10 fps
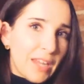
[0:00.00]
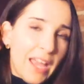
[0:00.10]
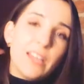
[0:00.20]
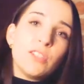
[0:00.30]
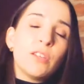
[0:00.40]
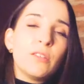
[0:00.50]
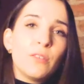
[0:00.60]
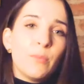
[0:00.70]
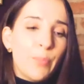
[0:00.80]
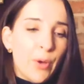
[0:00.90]
and
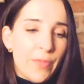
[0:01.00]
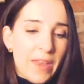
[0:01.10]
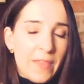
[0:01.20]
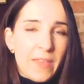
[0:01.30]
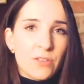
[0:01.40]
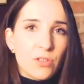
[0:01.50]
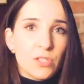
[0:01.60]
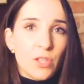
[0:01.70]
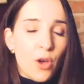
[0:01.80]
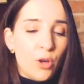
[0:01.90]
put that at the
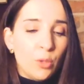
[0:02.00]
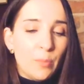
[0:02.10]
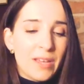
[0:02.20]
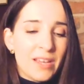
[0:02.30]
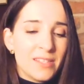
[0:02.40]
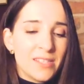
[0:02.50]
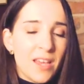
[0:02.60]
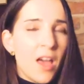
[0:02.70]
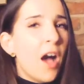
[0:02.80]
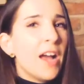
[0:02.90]
entrance of the hole, because
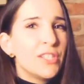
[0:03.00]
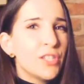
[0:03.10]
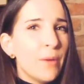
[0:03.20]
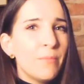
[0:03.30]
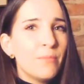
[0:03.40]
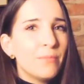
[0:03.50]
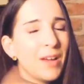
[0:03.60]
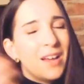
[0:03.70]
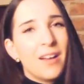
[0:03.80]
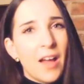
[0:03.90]
I
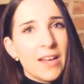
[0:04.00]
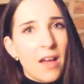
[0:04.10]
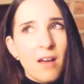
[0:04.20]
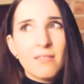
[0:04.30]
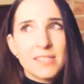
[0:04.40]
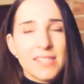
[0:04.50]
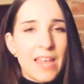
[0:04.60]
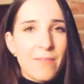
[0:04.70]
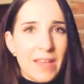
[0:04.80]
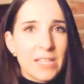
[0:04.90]
can't
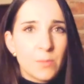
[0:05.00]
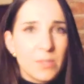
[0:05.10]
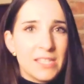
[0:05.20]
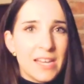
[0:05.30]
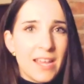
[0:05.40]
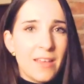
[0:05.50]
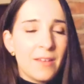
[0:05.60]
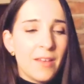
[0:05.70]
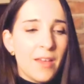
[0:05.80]
say if that's what did it,